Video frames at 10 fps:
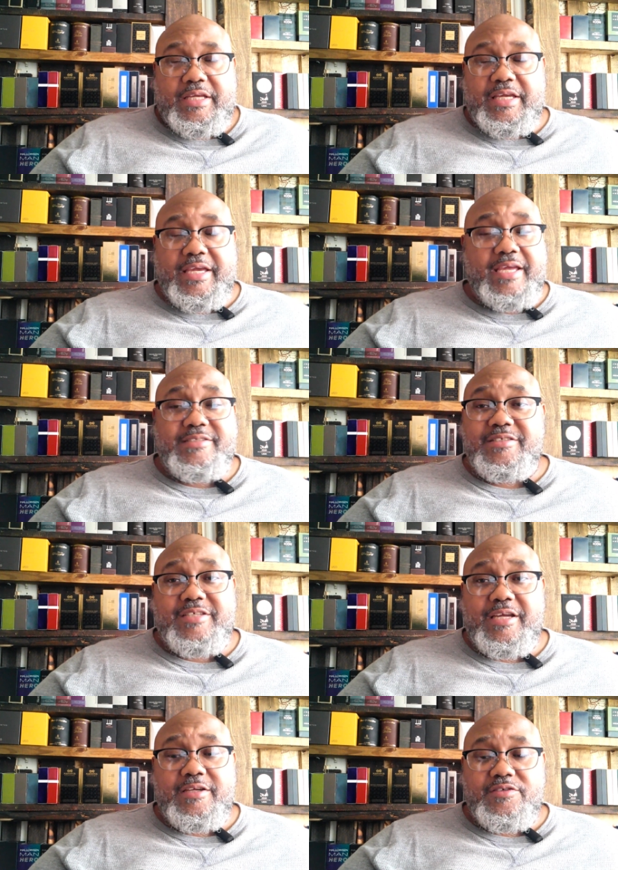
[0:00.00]
changed.
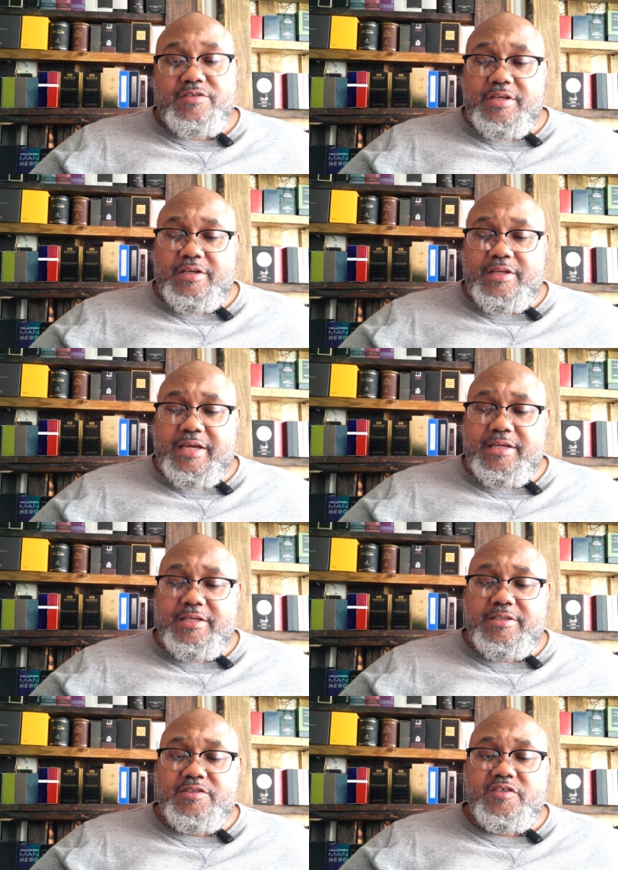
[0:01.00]
And that is Johan
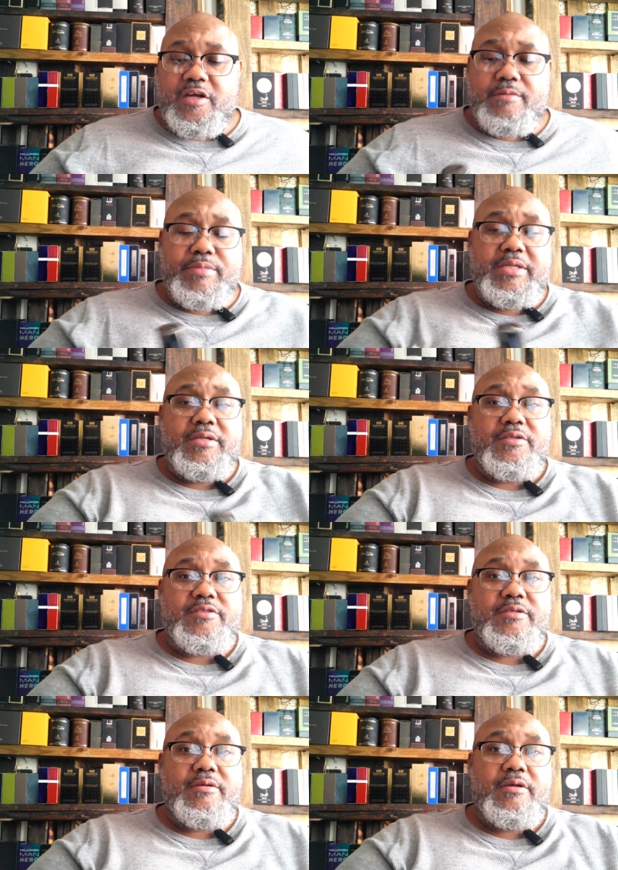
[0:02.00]
B's
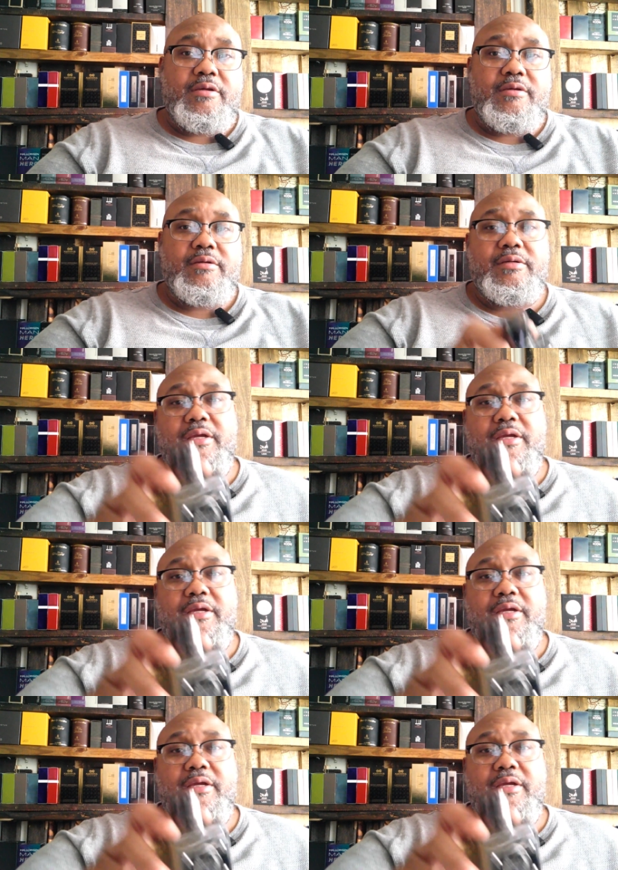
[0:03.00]
Elegant.